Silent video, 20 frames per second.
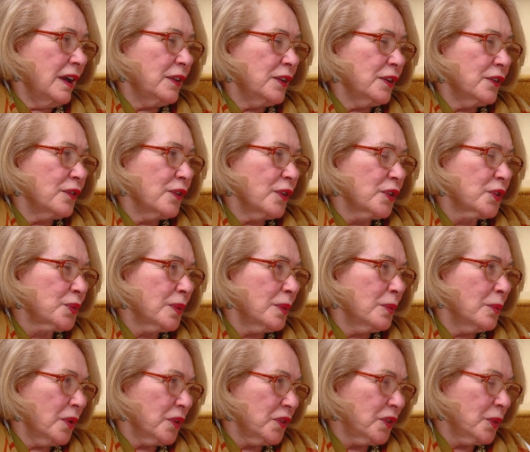And the first one
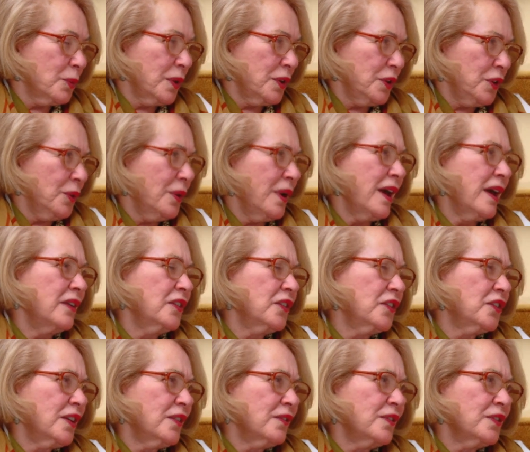was the one you had in
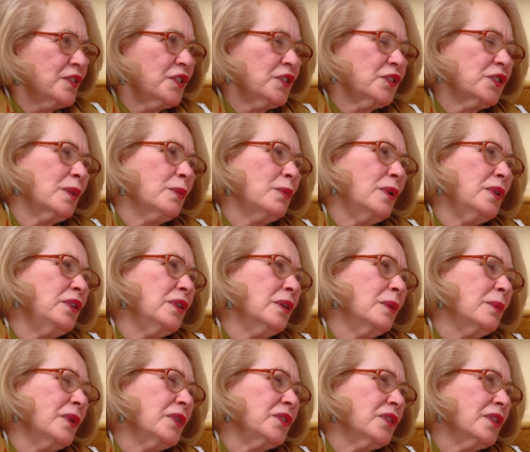San Francisco. What year
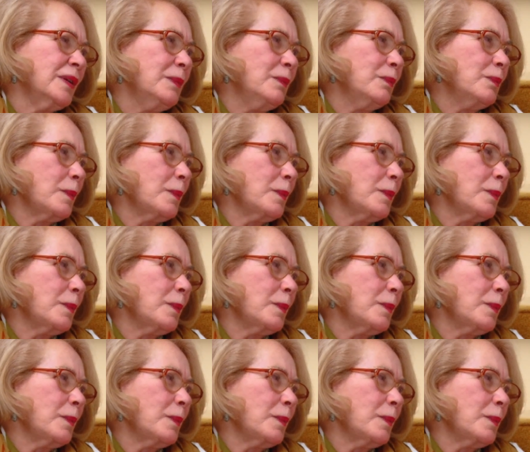was that?